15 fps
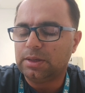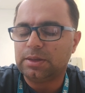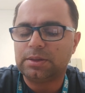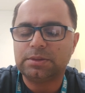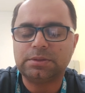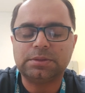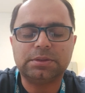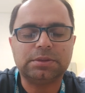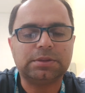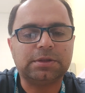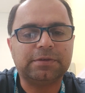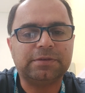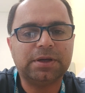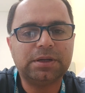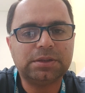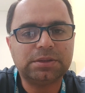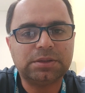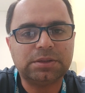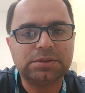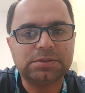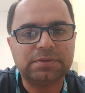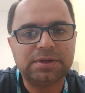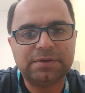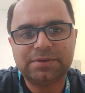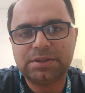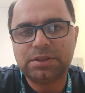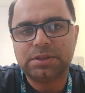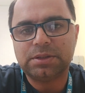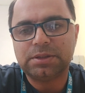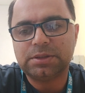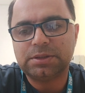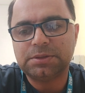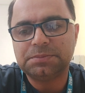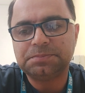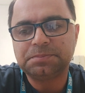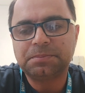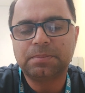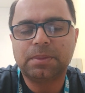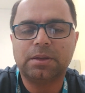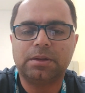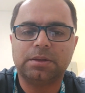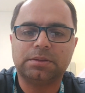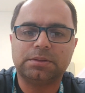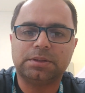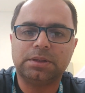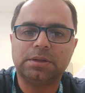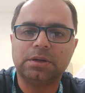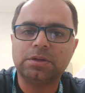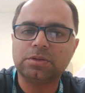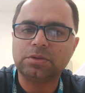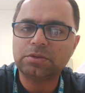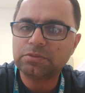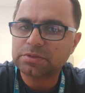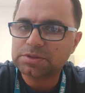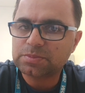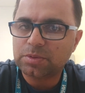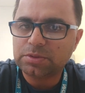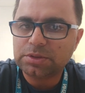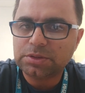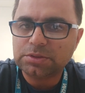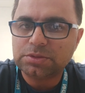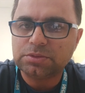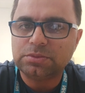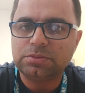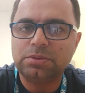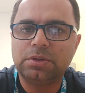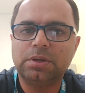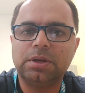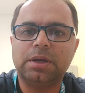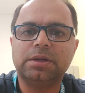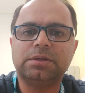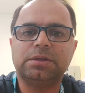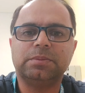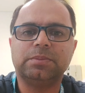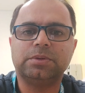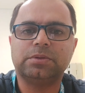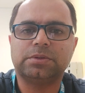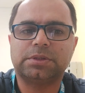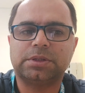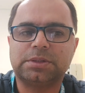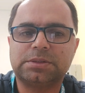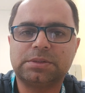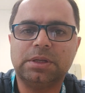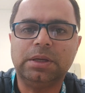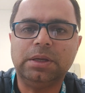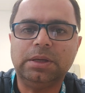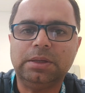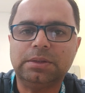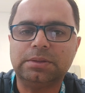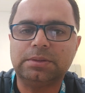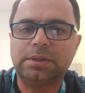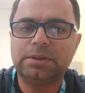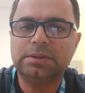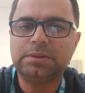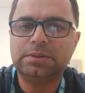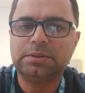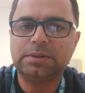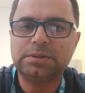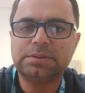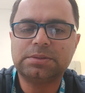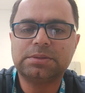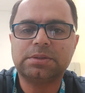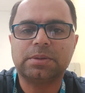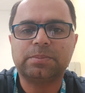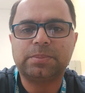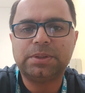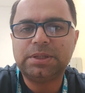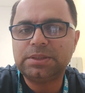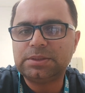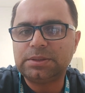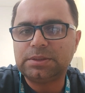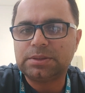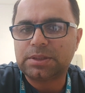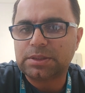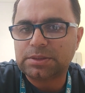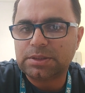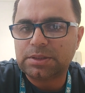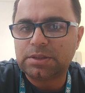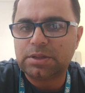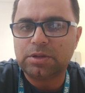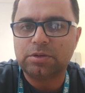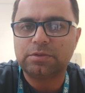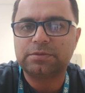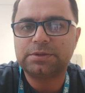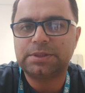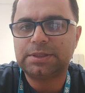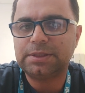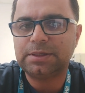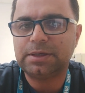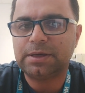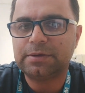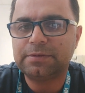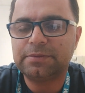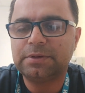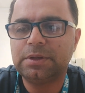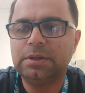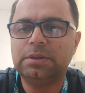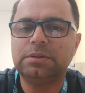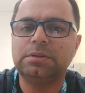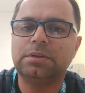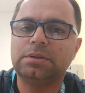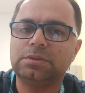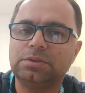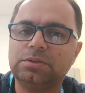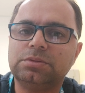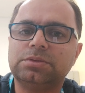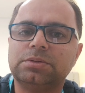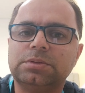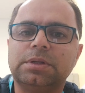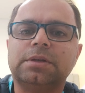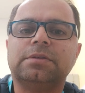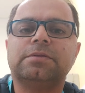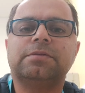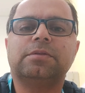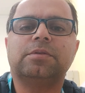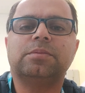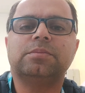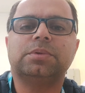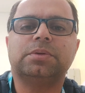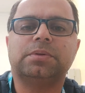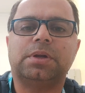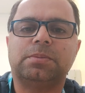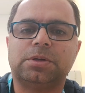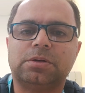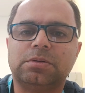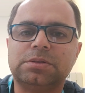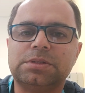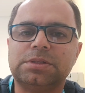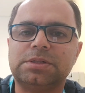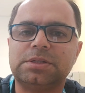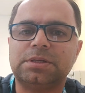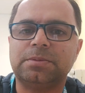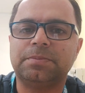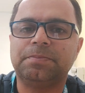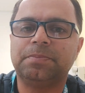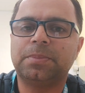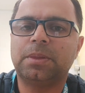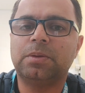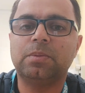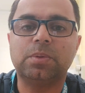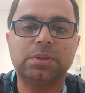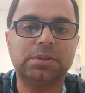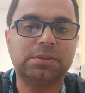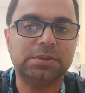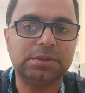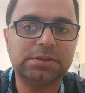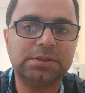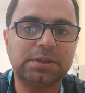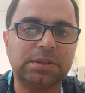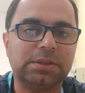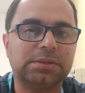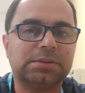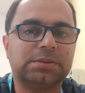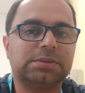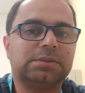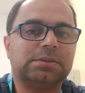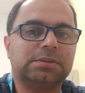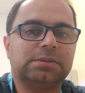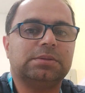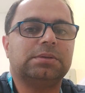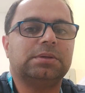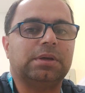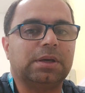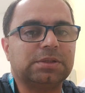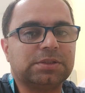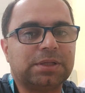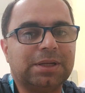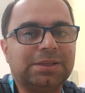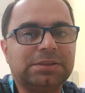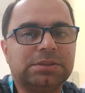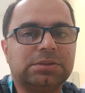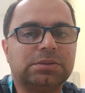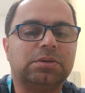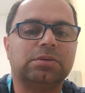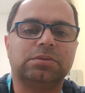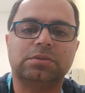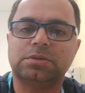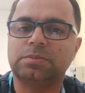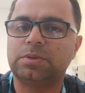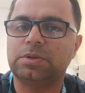and the ferritin is very, very high, and they are not responding to antibiotics, then this completes the criteria of 3F. Then you should inform your hematology team whether this is HLH or not,